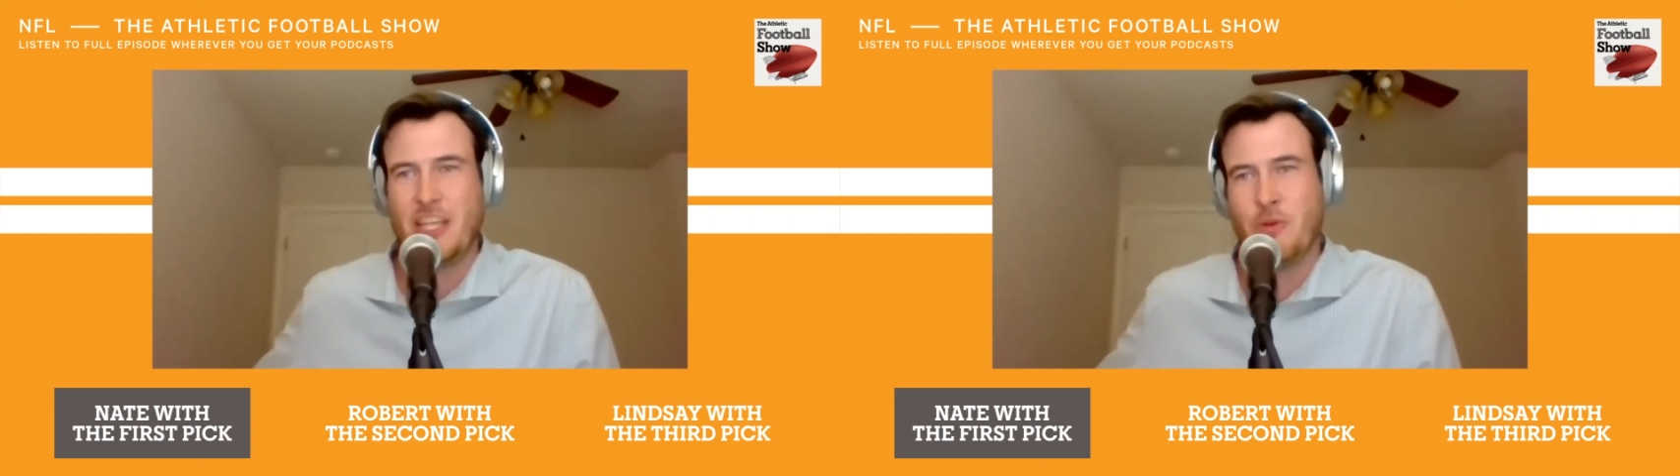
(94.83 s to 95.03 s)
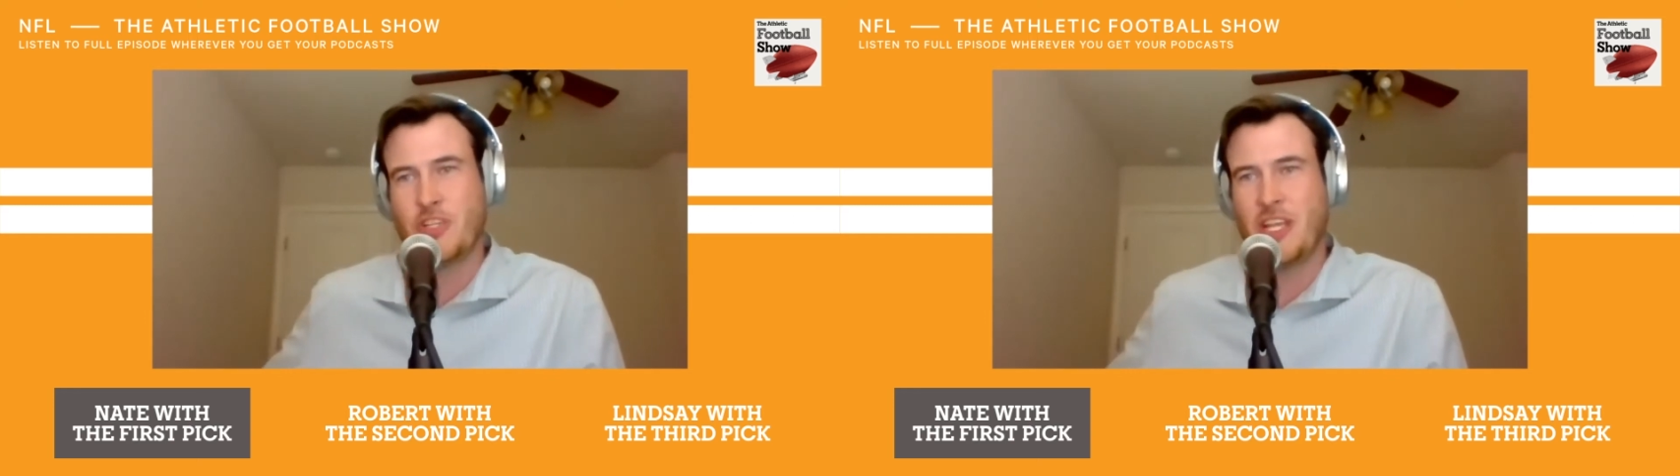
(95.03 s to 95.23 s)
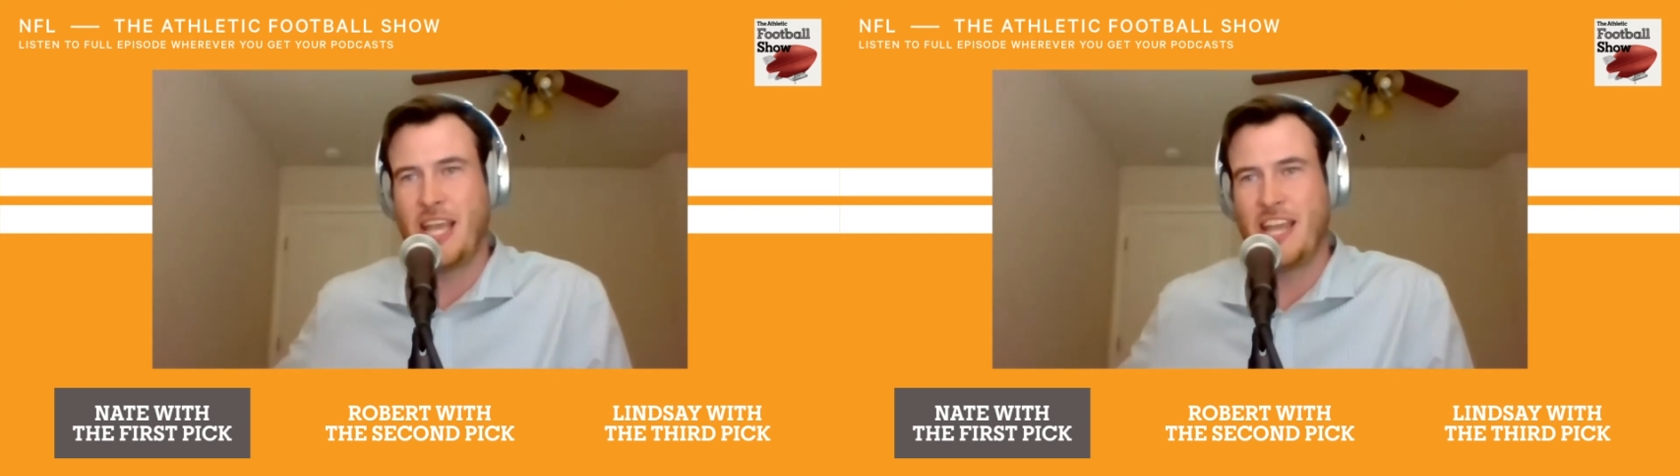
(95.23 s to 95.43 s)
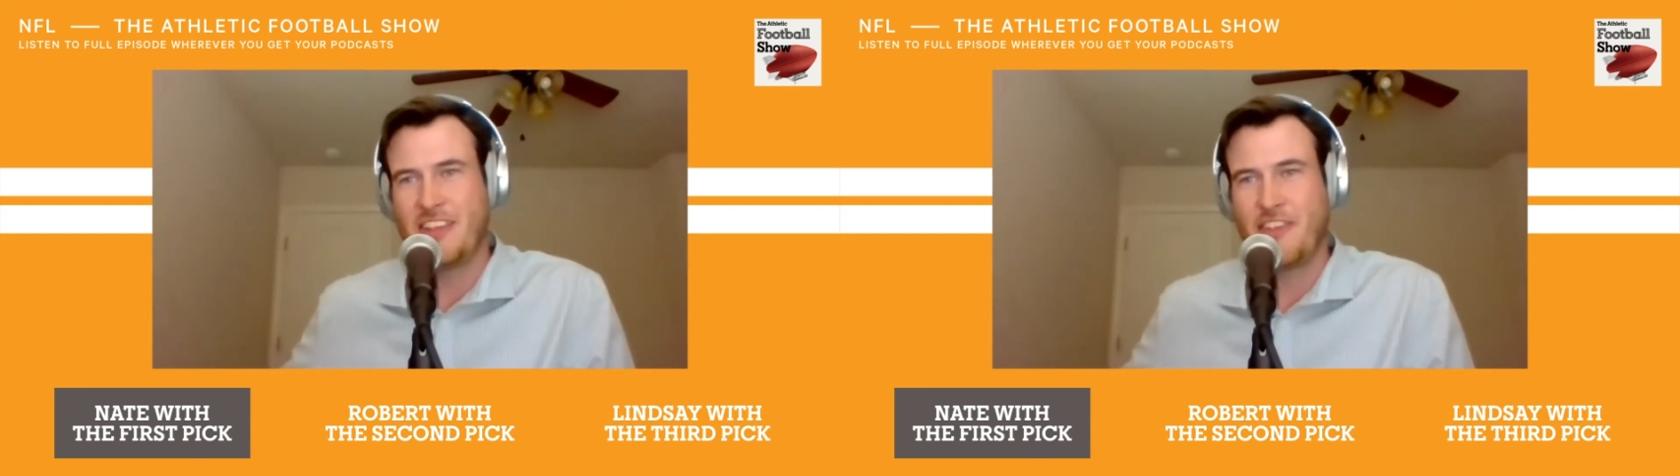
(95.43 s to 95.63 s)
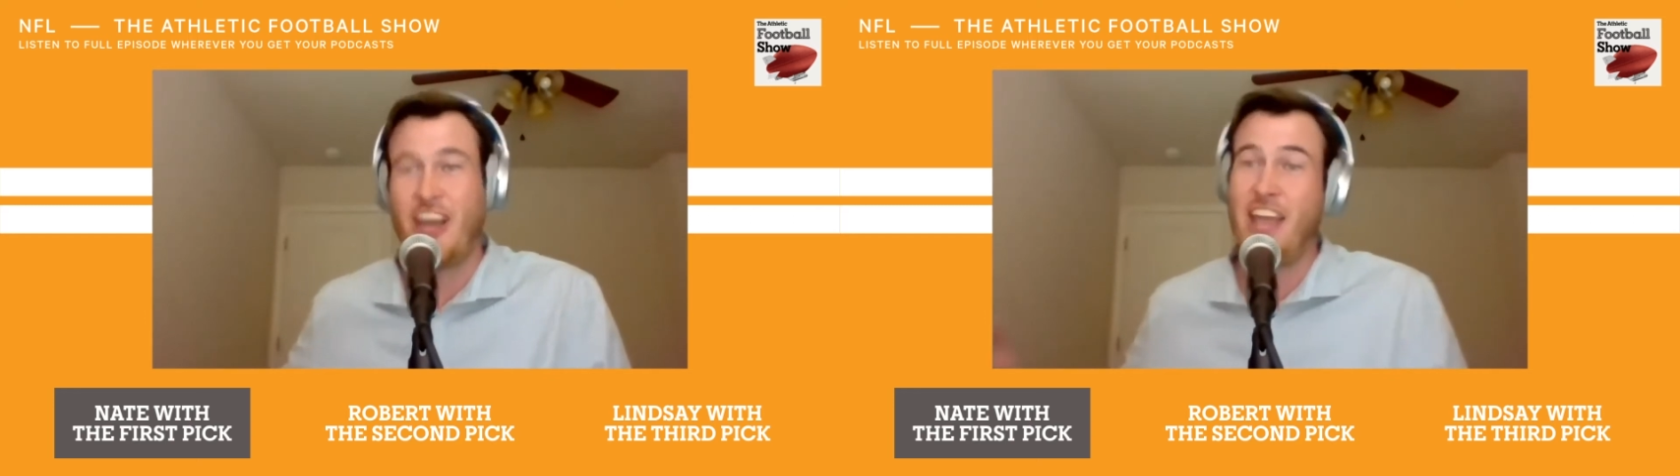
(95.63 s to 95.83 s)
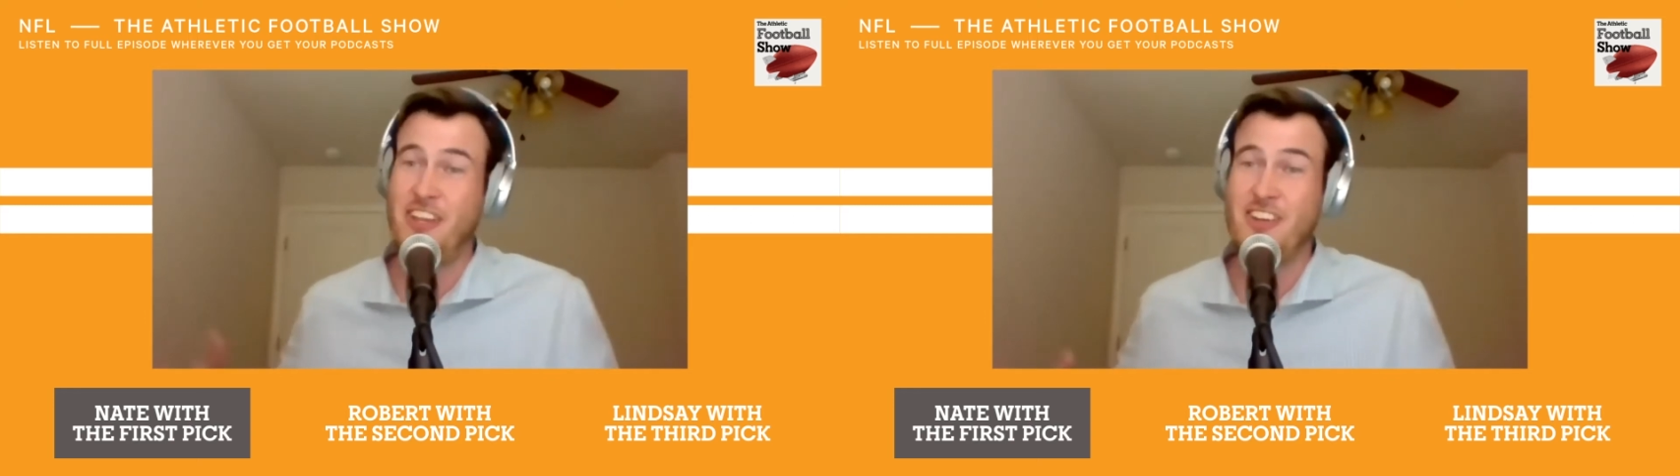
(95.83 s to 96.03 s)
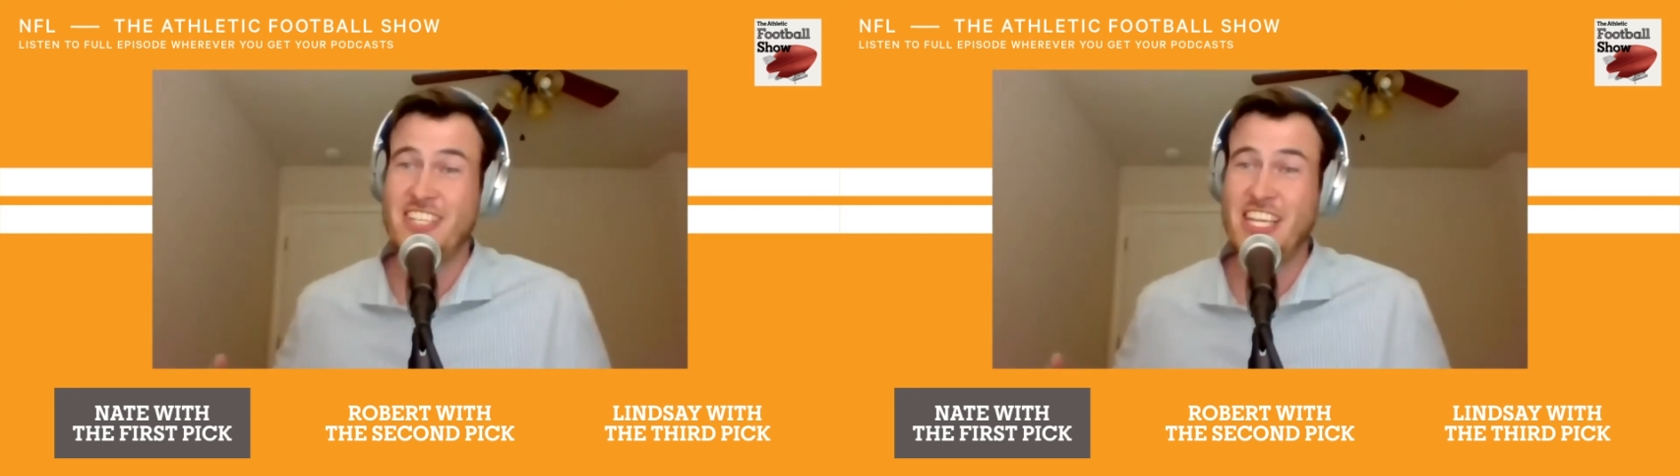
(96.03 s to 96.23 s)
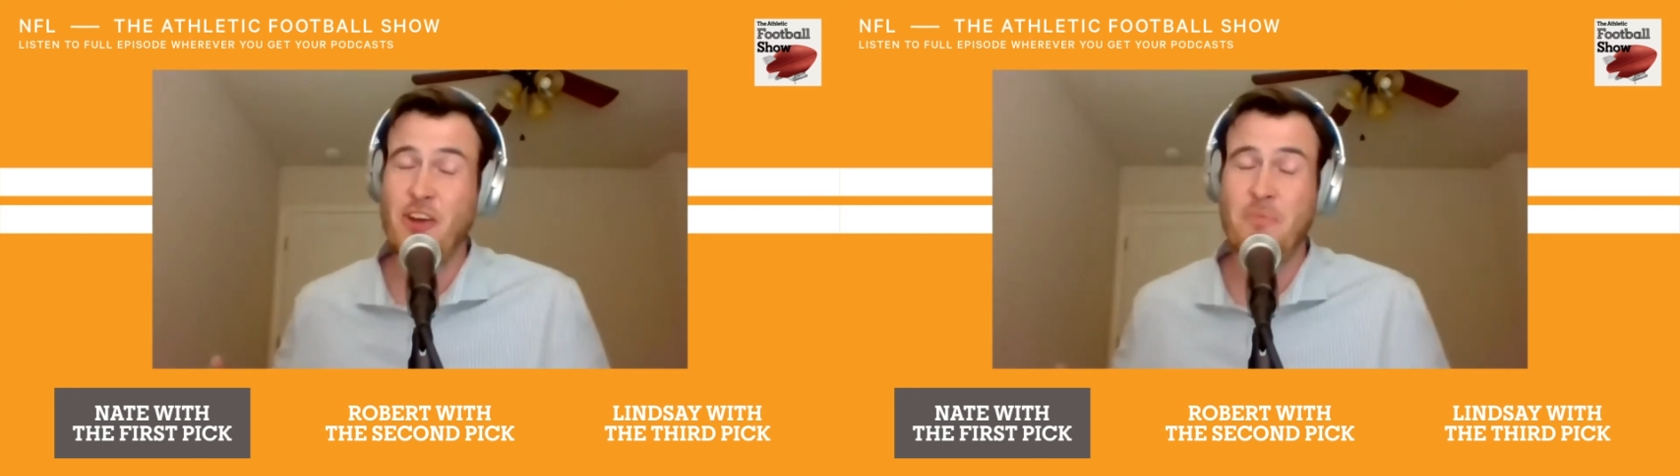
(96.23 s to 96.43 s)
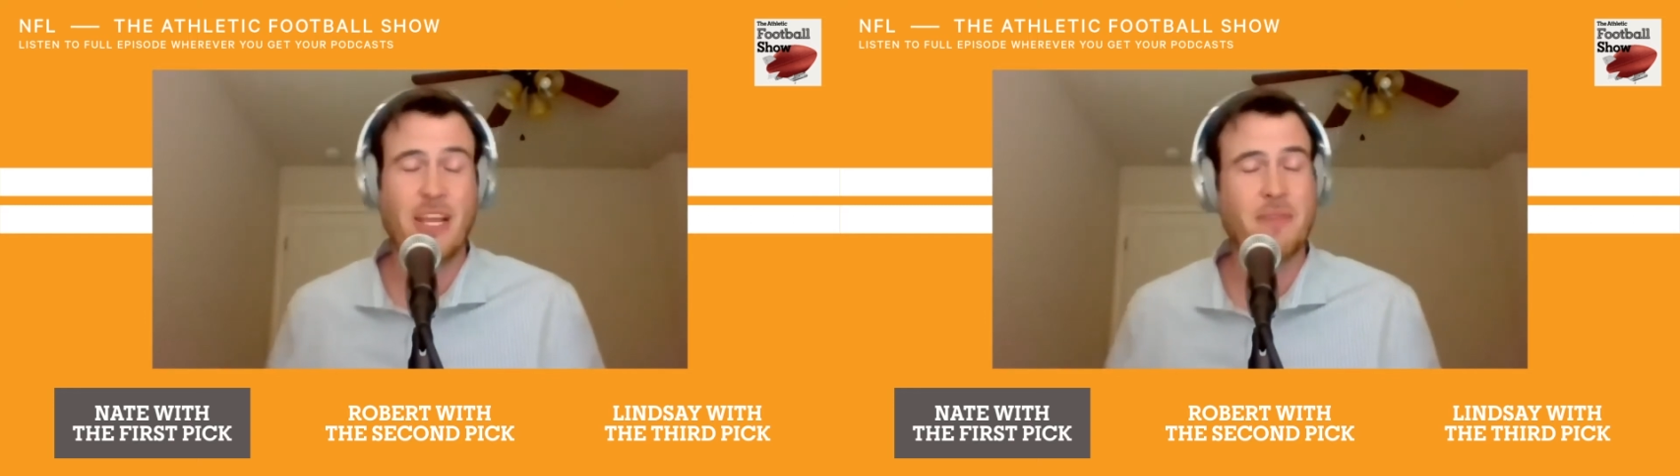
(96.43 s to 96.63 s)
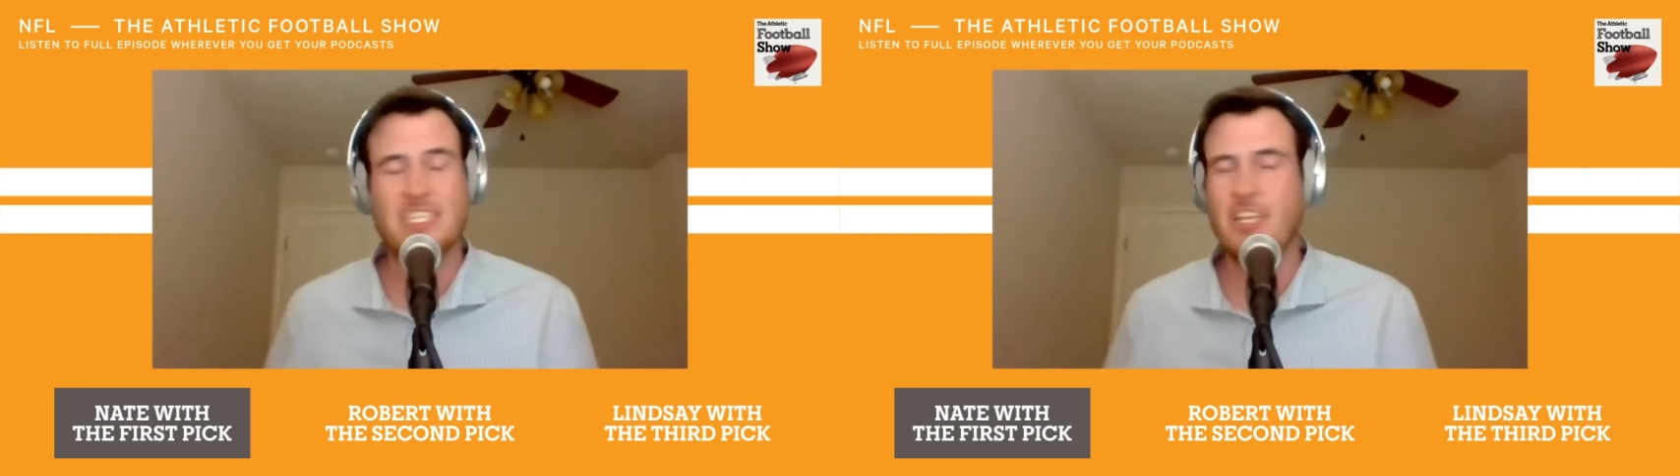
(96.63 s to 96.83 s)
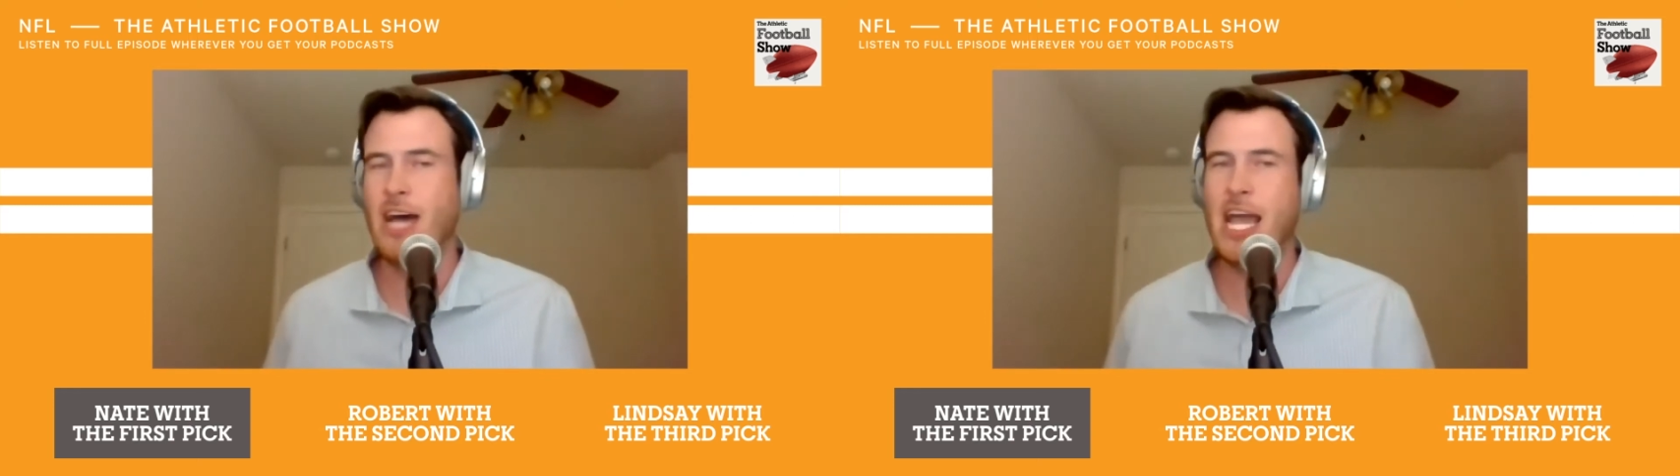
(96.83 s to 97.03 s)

I wish I got this five years ago, but I'm still.